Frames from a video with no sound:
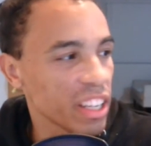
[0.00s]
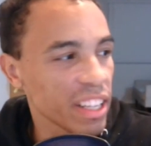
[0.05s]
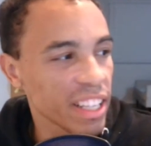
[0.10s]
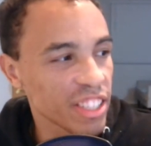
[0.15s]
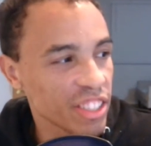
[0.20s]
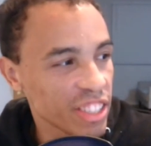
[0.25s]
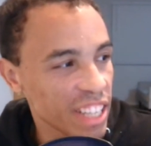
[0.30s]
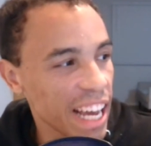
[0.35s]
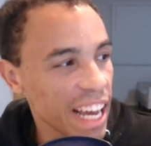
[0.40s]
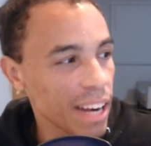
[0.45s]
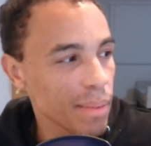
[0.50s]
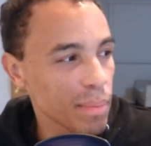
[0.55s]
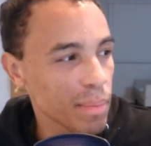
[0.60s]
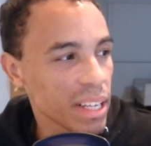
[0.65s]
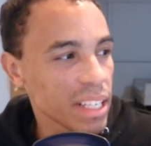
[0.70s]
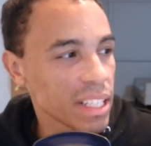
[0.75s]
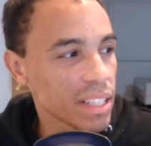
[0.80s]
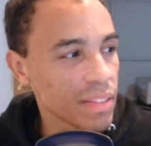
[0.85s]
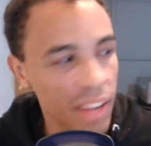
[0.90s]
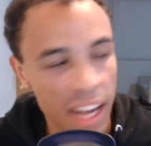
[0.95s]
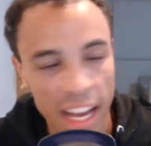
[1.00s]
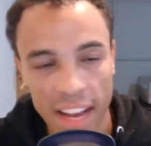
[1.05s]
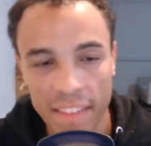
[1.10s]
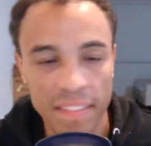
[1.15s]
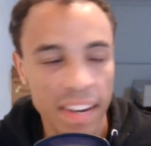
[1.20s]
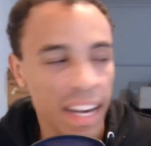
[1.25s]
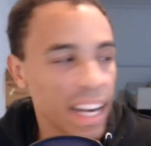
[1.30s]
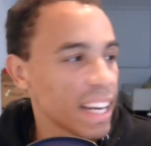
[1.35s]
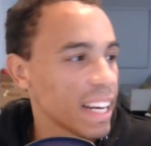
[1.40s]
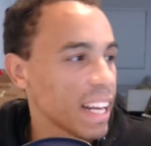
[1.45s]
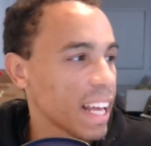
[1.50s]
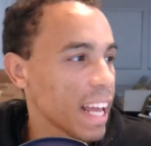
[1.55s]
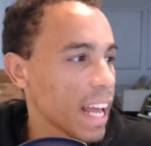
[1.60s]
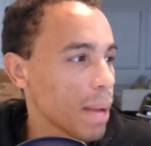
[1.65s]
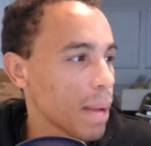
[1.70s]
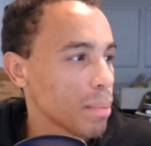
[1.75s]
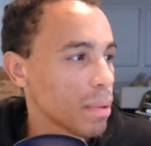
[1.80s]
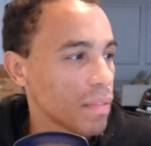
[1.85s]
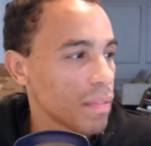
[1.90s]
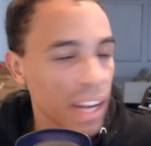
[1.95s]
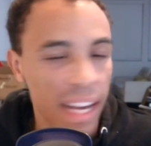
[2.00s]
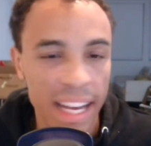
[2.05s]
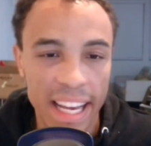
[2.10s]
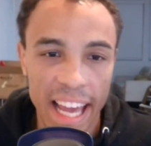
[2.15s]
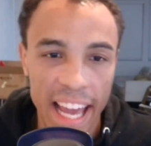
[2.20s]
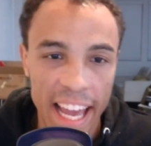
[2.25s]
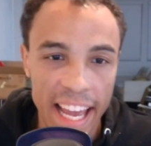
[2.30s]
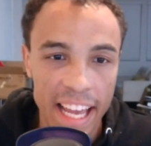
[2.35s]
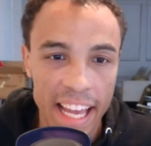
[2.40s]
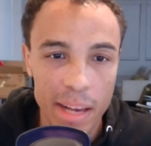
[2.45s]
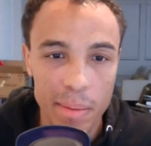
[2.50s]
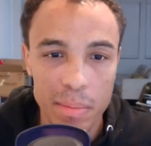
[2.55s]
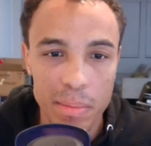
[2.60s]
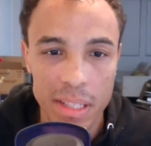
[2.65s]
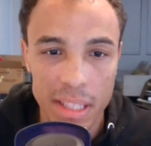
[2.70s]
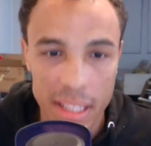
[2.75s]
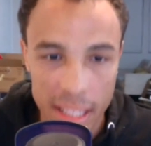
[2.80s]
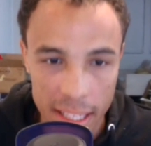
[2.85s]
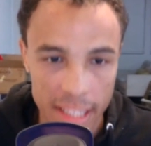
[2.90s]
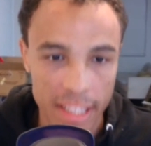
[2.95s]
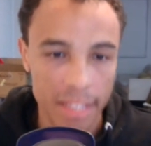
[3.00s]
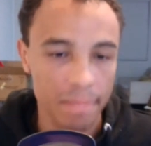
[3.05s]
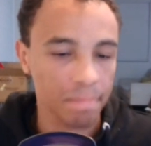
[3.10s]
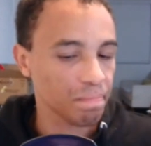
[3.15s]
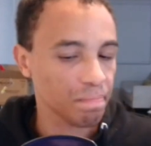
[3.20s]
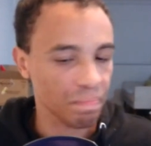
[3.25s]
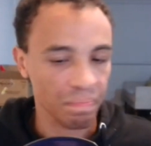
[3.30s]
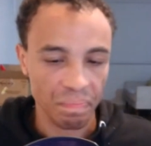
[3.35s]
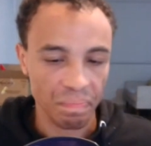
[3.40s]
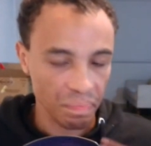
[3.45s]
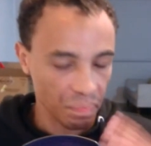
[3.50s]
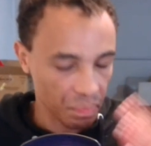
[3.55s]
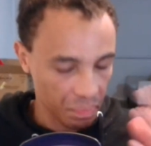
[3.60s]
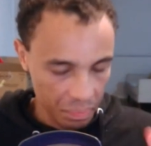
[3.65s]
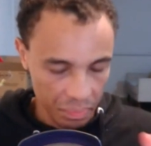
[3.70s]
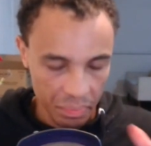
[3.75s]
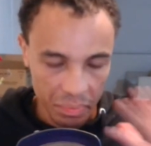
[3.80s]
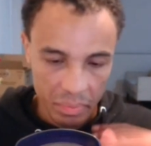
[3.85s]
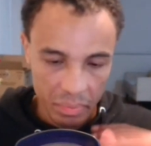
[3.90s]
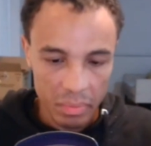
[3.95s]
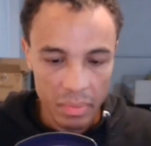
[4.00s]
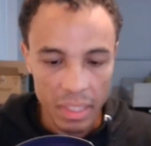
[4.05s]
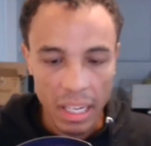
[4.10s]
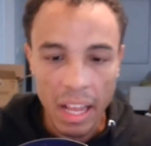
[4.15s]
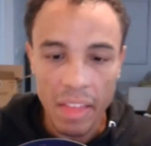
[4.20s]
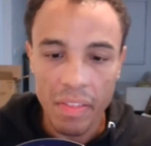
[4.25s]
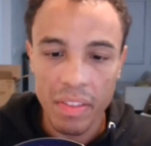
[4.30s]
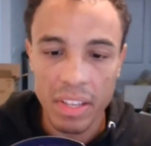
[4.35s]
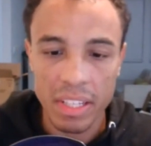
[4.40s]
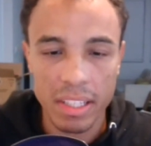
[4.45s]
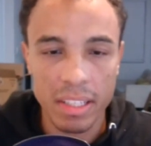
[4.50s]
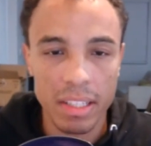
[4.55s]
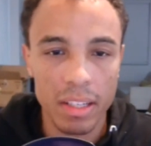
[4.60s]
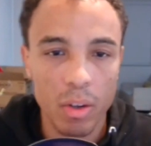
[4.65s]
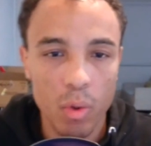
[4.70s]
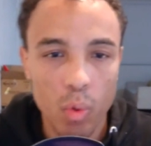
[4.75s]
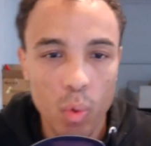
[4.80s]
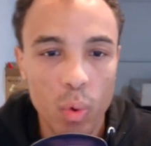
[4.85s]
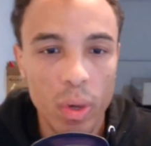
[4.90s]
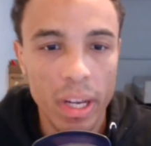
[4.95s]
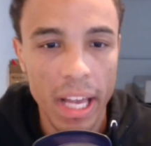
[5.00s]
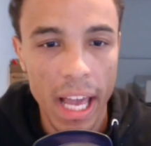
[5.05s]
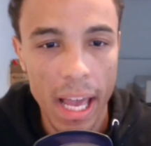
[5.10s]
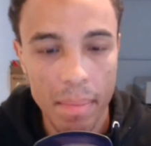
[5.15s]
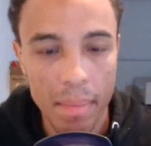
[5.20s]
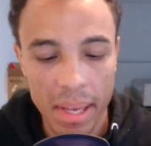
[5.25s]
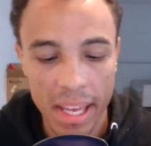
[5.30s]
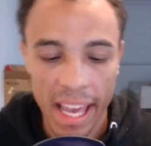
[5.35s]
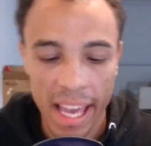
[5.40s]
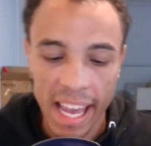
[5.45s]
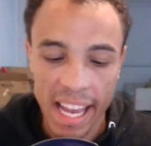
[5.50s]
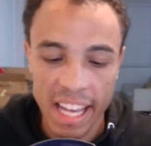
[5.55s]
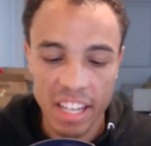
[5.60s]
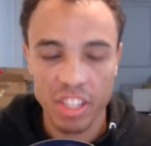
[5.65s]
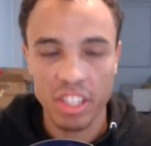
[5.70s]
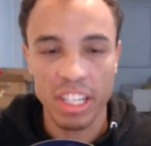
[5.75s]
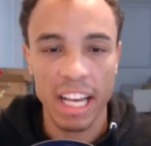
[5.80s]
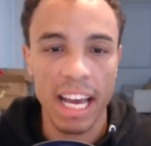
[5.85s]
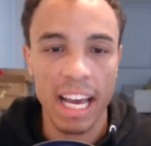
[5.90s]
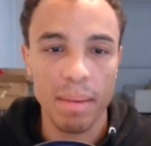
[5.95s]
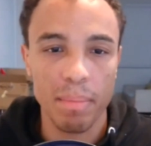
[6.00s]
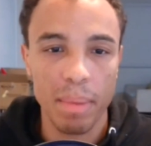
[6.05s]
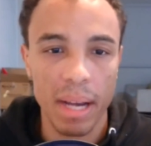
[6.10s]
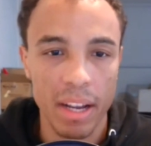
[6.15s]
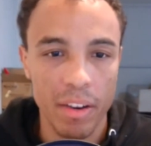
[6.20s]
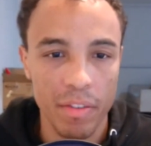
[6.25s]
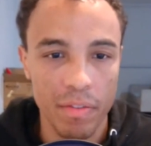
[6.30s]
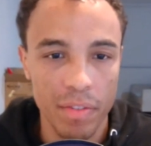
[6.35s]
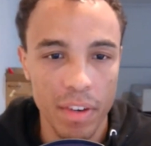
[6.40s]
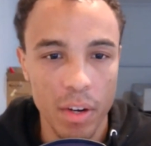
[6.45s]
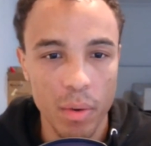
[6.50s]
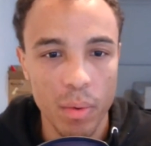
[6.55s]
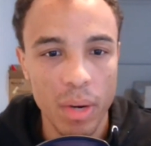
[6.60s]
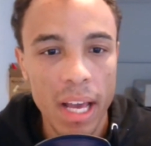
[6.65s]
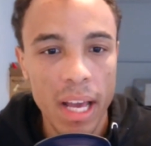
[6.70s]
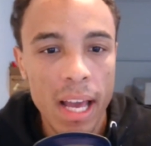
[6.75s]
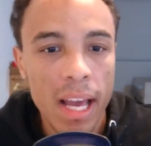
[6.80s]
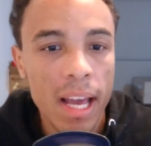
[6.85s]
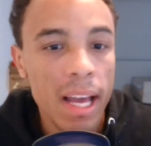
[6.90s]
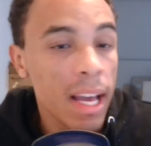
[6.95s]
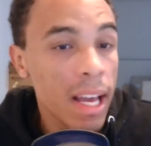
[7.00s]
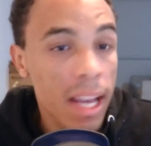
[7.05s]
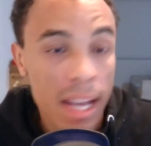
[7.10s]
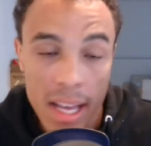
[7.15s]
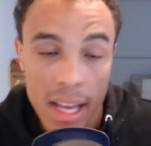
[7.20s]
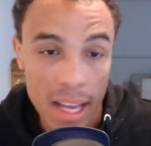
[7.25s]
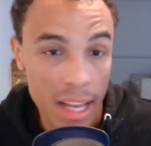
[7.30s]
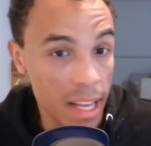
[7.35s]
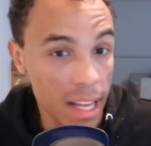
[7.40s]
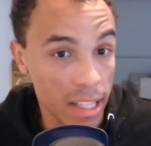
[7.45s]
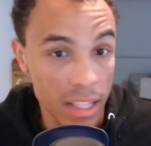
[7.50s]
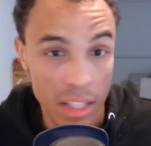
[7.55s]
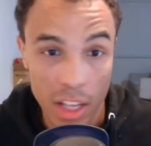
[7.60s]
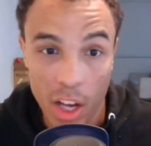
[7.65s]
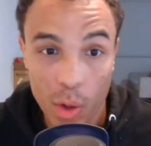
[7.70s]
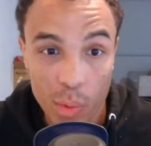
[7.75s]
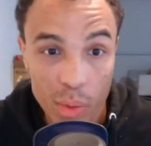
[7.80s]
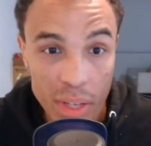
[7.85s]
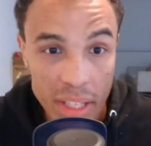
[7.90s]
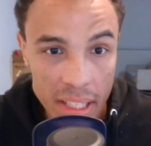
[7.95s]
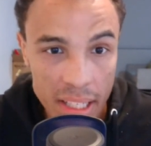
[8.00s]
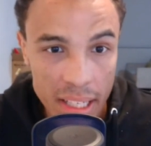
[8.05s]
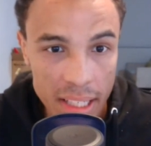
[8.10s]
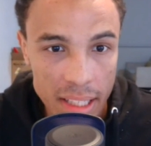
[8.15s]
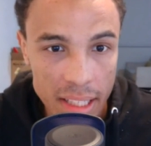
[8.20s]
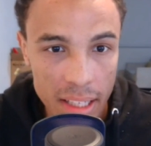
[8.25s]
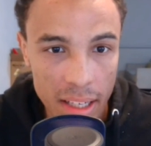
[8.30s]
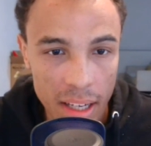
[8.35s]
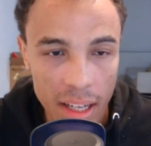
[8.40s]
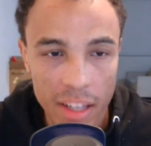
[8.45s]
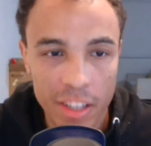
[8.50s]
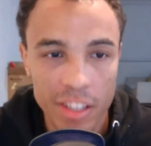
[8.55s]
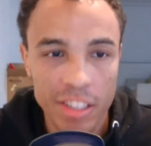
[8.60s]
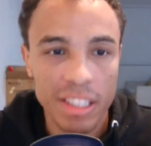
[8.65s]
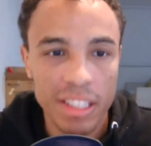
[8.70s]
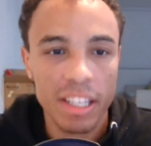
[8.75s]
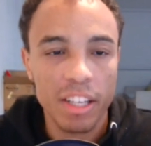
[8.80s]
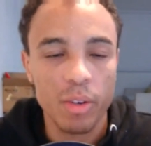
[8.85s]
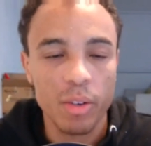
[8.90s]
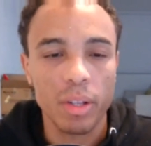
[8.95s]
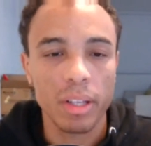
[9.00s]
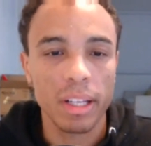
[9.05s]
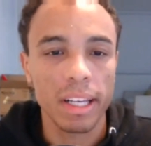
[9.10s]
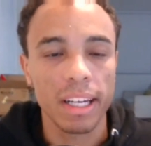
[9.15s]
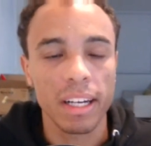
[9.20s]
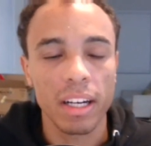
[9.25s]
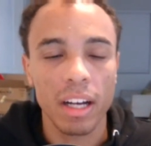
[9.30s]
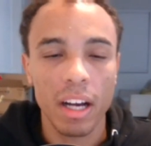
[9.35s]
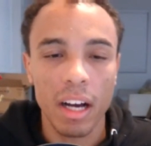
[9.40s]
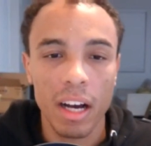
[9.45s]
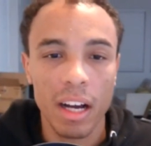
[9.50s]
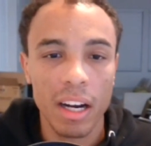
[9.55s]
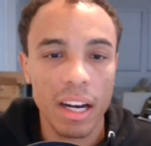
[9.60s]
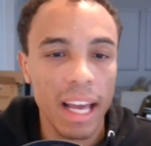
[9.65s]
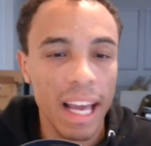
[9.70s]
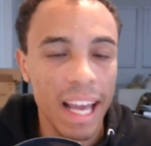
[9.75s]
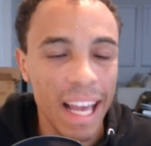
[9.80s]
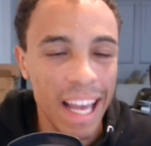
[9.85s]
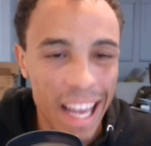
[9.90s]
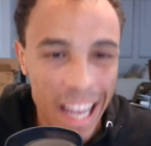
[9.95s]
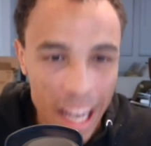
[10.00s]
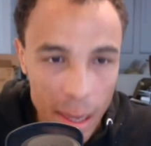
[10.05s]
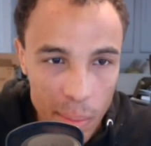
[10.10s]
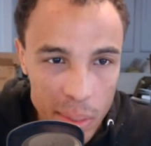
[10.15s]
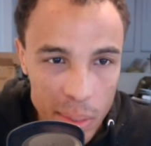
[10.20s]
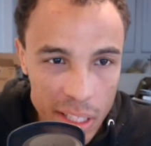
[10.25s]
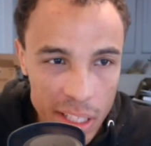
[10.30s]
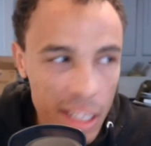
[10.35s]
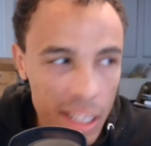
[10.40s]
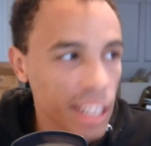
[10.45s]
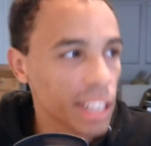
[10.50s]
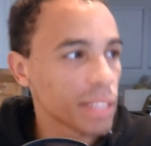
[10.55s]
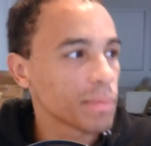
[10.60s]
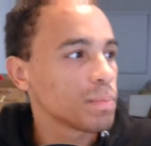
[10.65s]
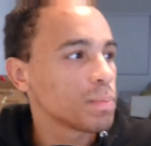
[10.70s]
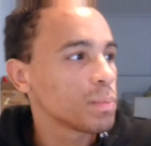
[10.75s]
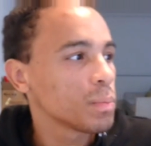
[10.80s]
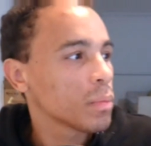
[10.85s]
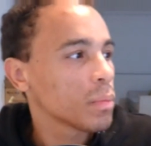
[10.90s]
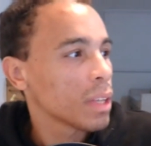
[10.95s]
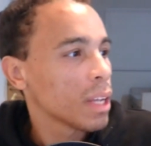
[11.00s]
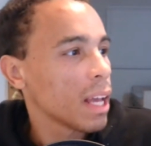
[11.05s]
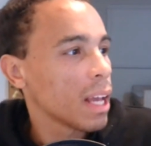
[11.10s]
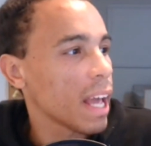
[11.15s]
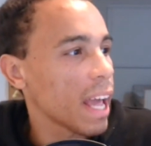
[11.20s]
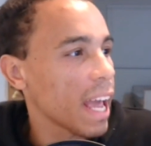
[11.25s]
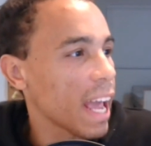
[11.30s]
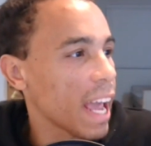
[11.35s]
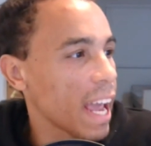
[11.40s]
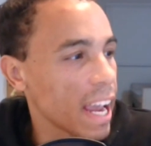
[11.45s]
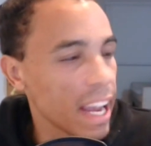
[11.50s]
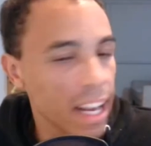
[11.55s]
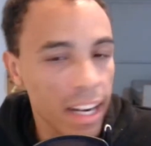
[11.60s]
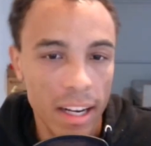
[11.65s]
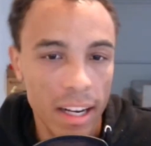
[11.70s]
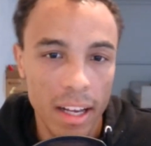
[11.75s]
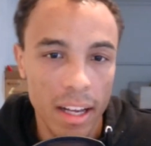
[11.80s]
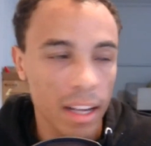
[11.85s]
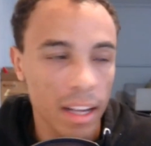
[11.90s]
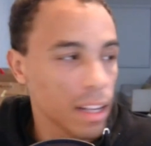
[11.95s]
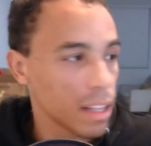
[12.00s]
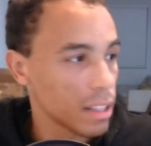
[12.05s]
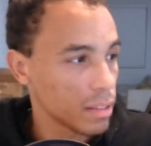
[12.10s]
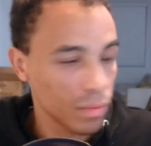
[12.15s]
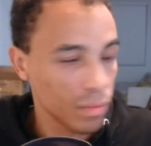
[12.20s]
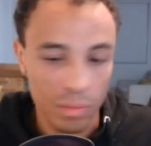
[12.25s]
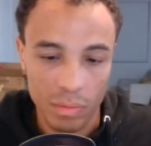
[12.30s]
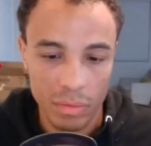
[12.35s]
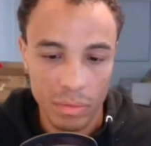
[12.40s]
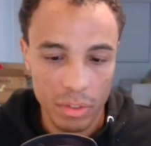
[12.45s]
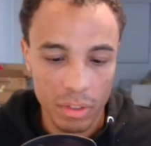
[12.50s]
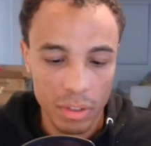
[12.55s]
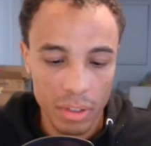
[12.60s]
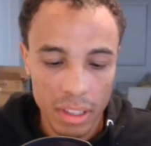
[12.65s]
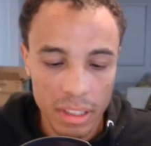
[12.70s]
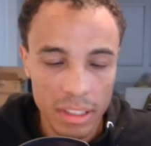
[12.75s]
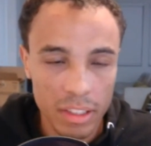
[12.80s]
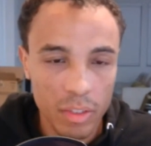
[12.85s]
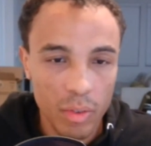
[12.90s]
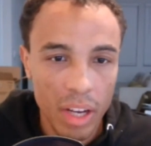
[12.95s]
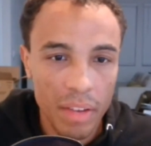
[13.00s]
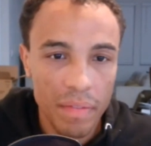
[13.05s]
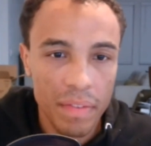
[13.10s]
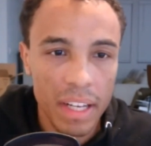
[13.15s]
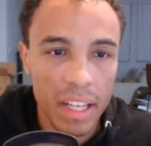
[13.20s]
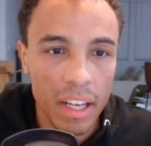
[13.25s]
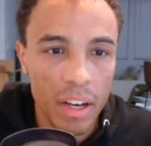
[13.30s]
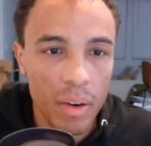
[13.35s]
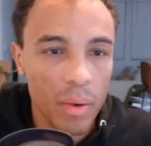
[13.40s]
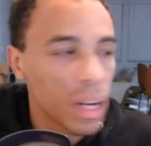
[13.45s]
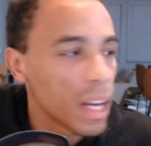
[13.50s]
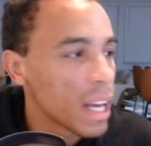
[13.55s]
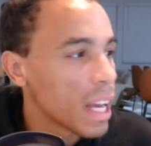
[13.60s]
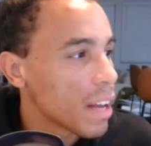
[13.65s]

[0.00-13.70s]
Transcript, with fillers: Chat Mix FIFINE AM6. This is a cool gaming and chat microphone. It's only $60. You can get it on Amazon. And it's a great video.